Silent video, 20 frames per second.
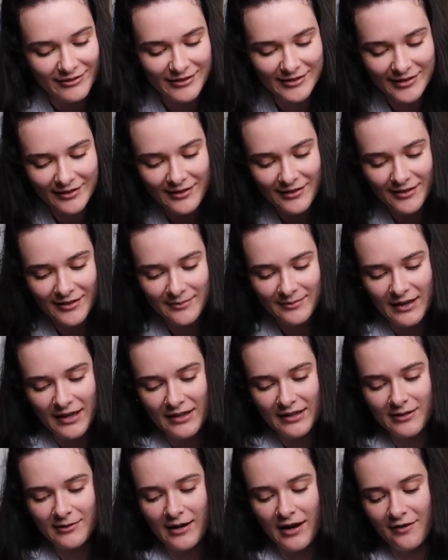also got some
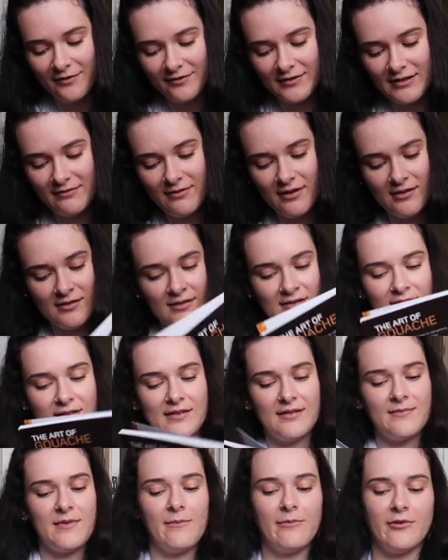like crafty
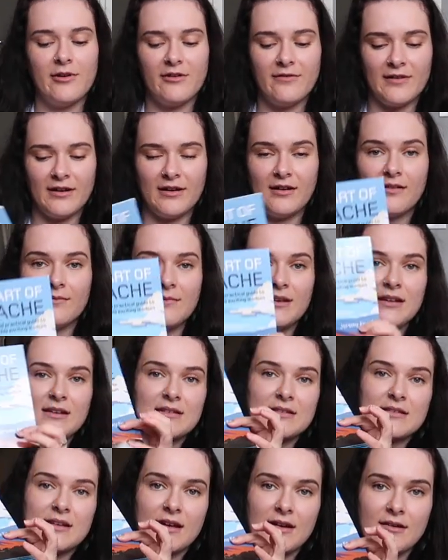ones that my boyfriend got
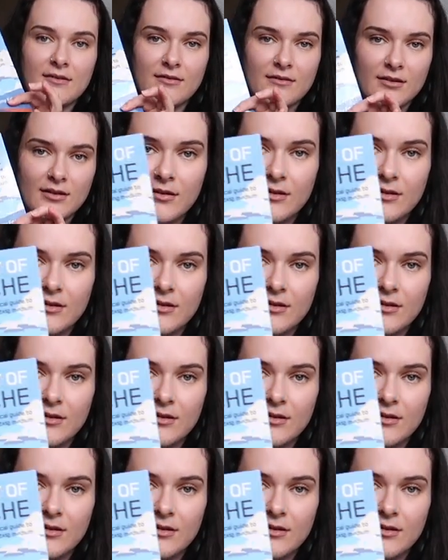me. So